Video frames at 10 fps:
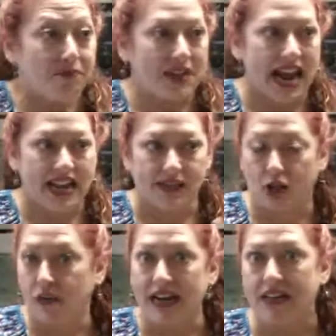And it's a
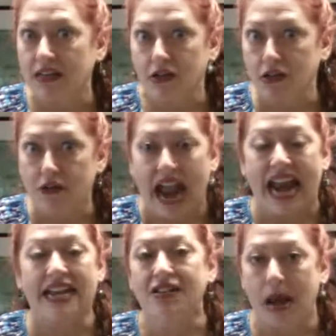great thing to do
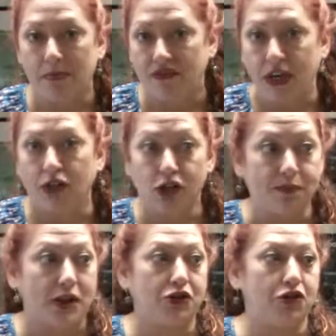any time of year. Just
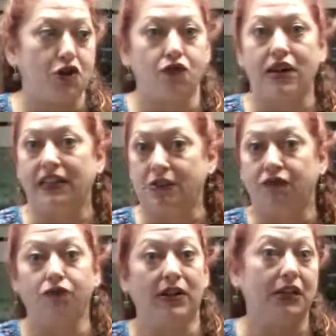make sure your grill is
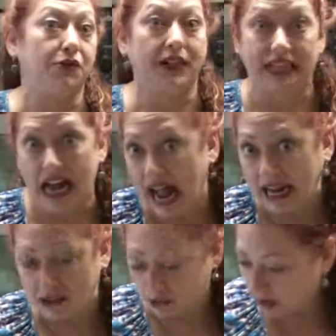really, really
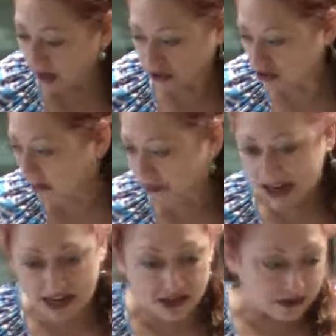hot. So we're going to jump
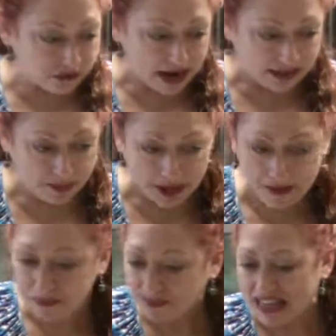right into this recipe.
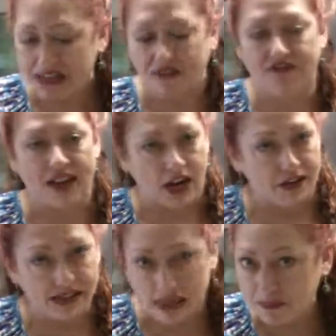It's a
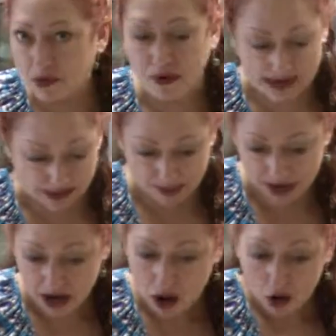very simple recipe.